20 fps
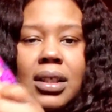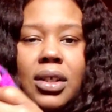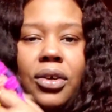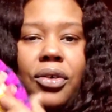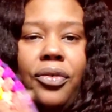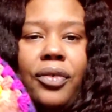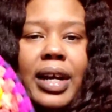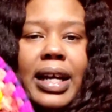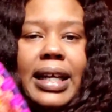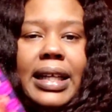
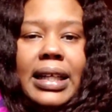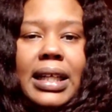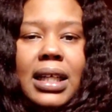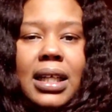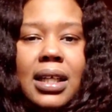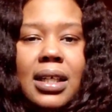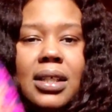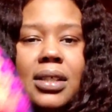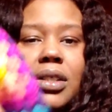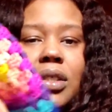granny
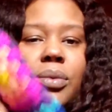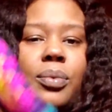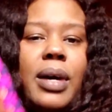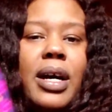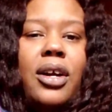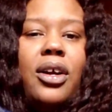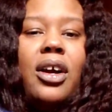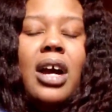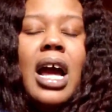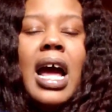
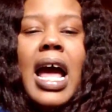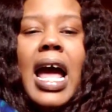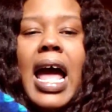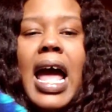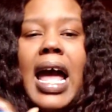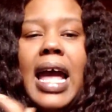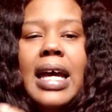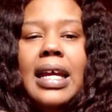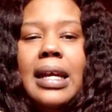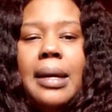sweater,
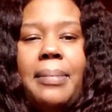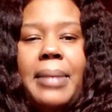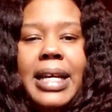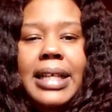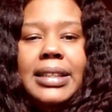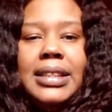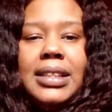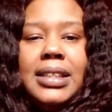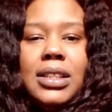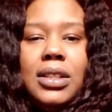and I
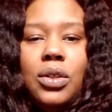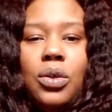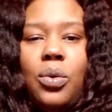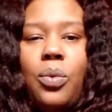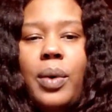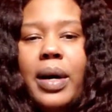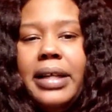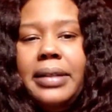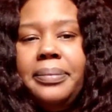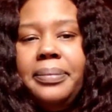made this little
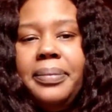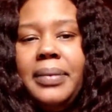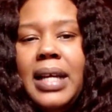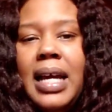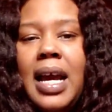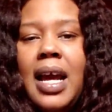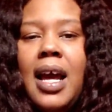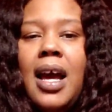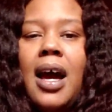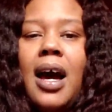one.
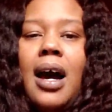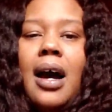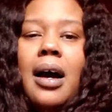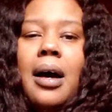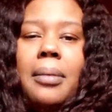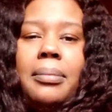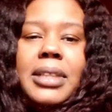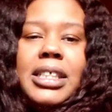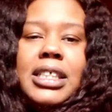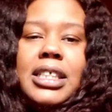
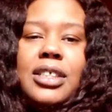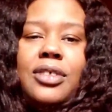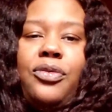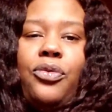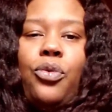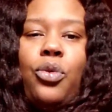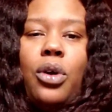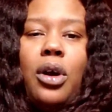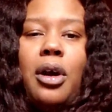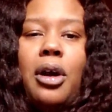This is
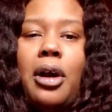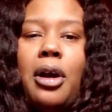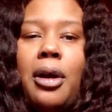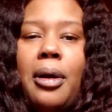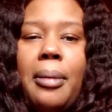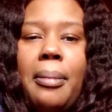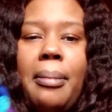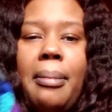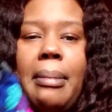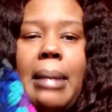for
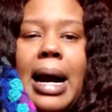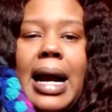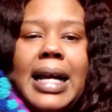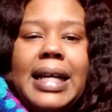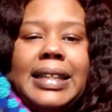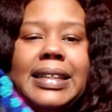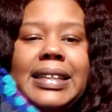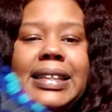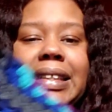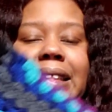
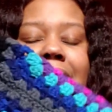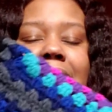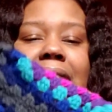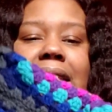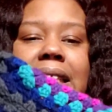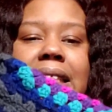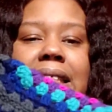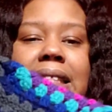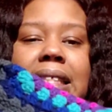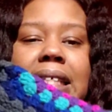my
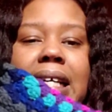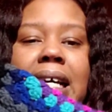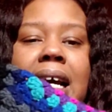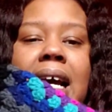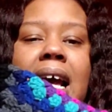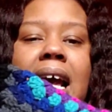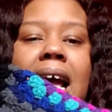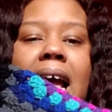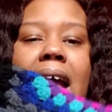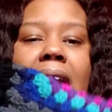niece
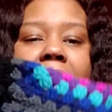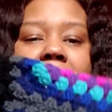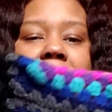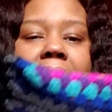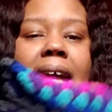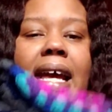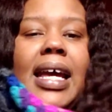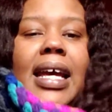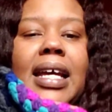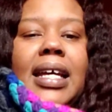
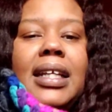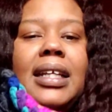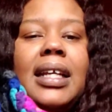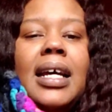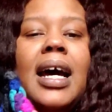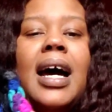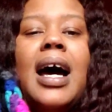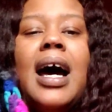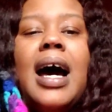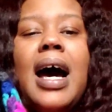and
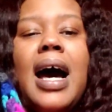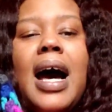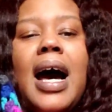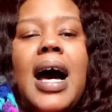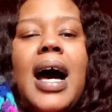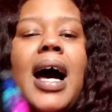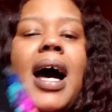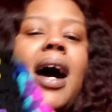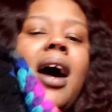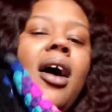
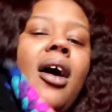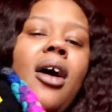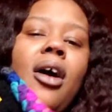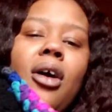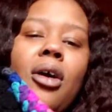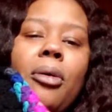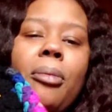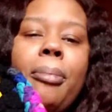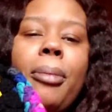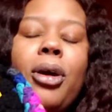
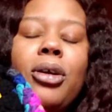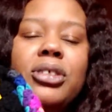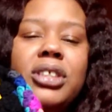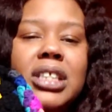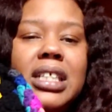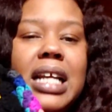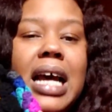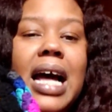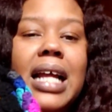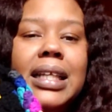her
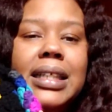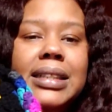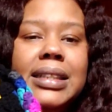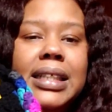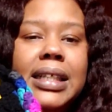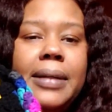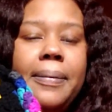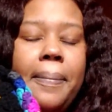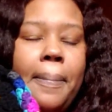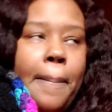
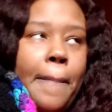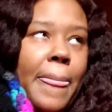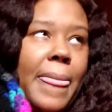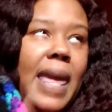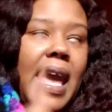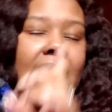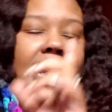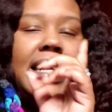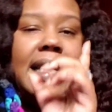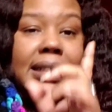personality.
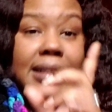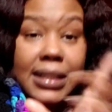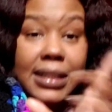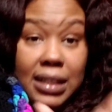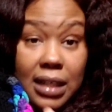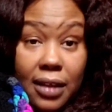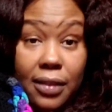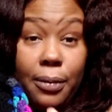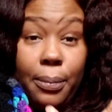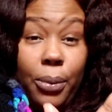And that's
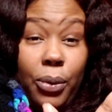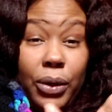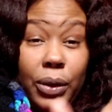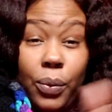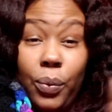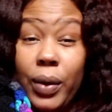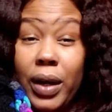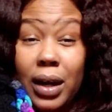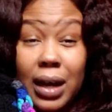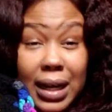another point
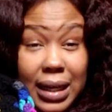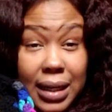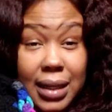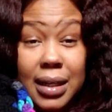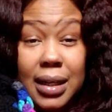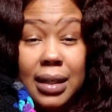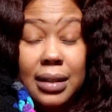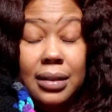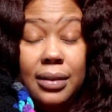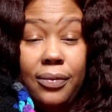of where I
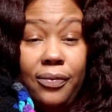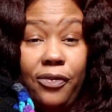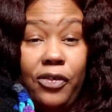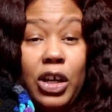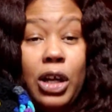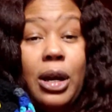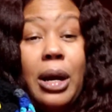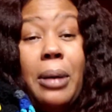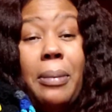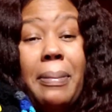can
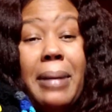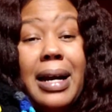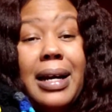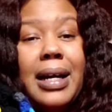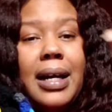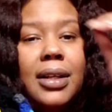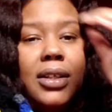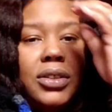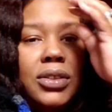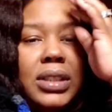figure out my
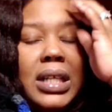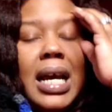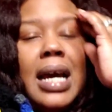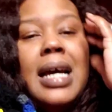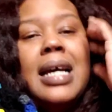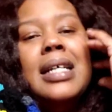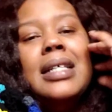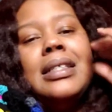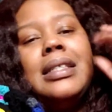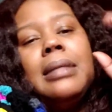colors.
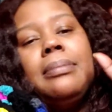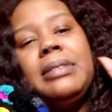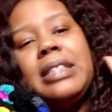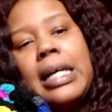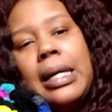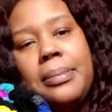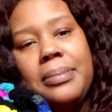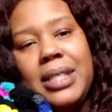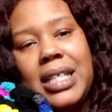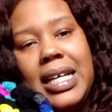
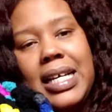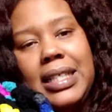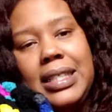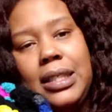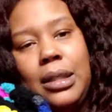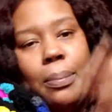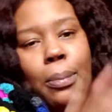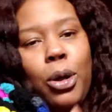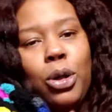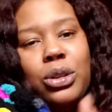Sometimes
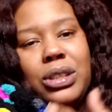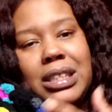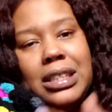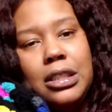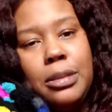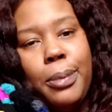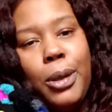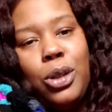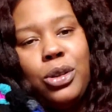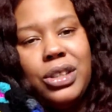it's a
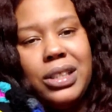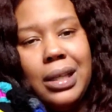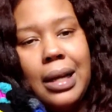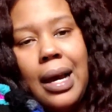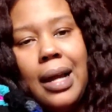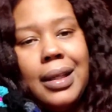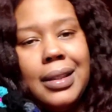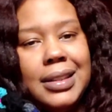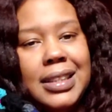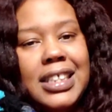person's
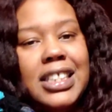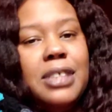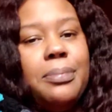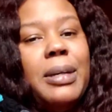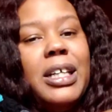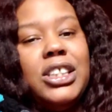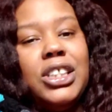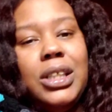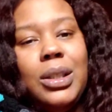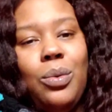personality,
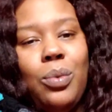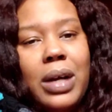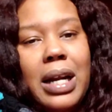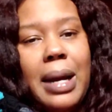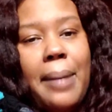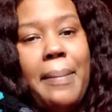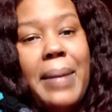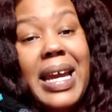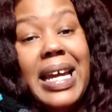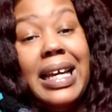especially when
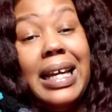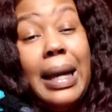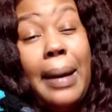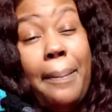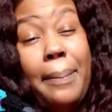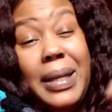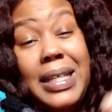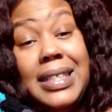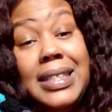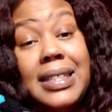I'm making a
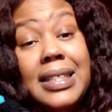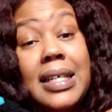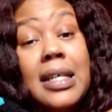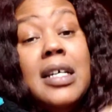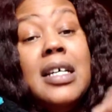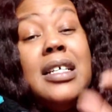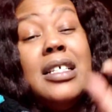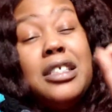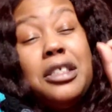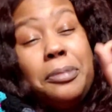piece
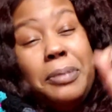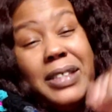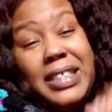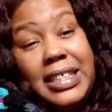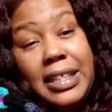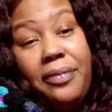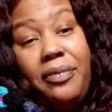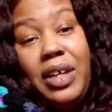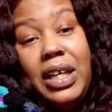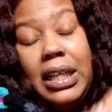
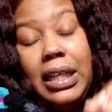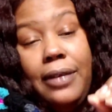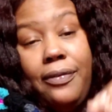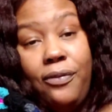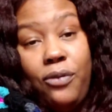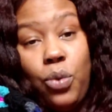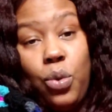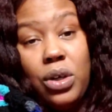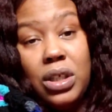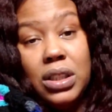specifically
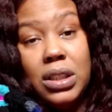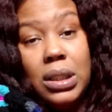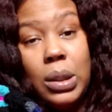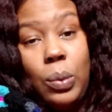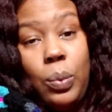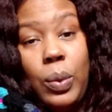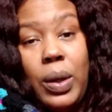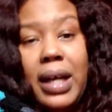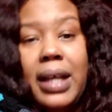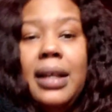for
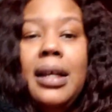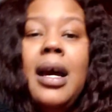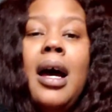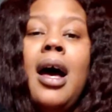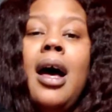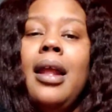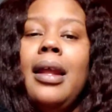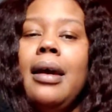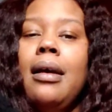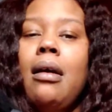someone.
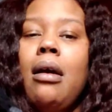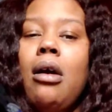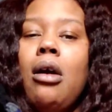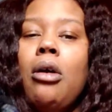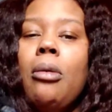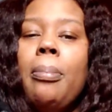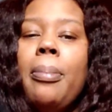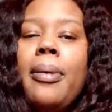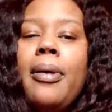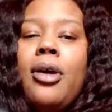Like,
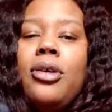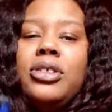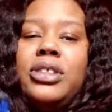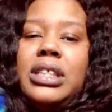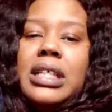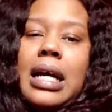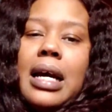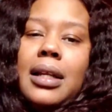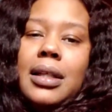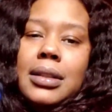her
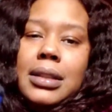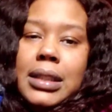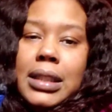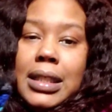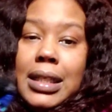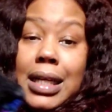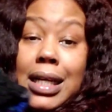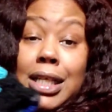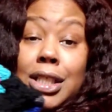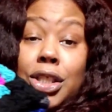
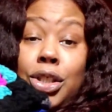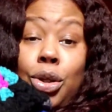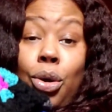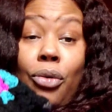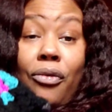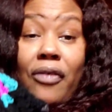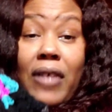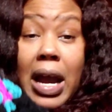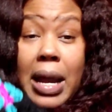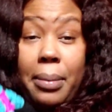personality is
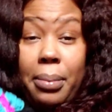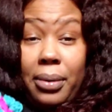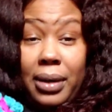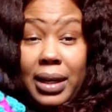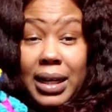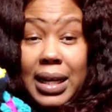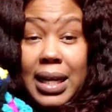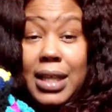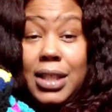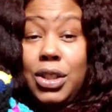so
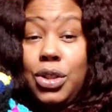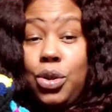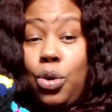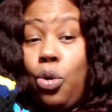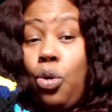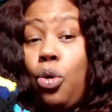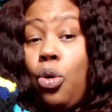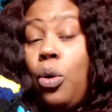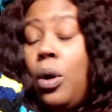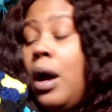vibrant and
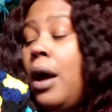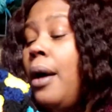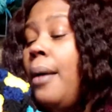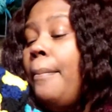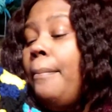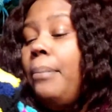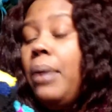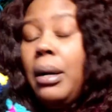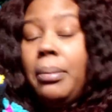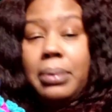so
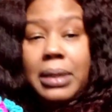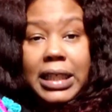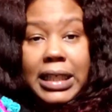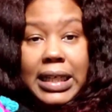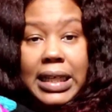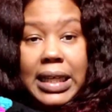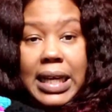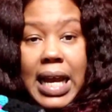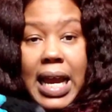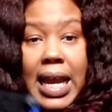
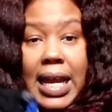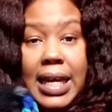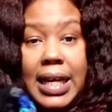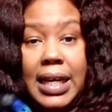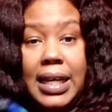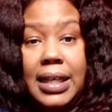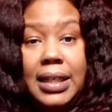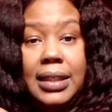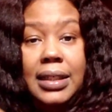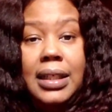bubbly,
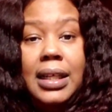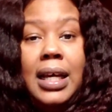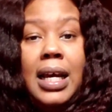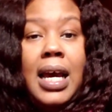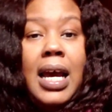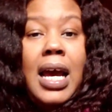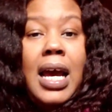and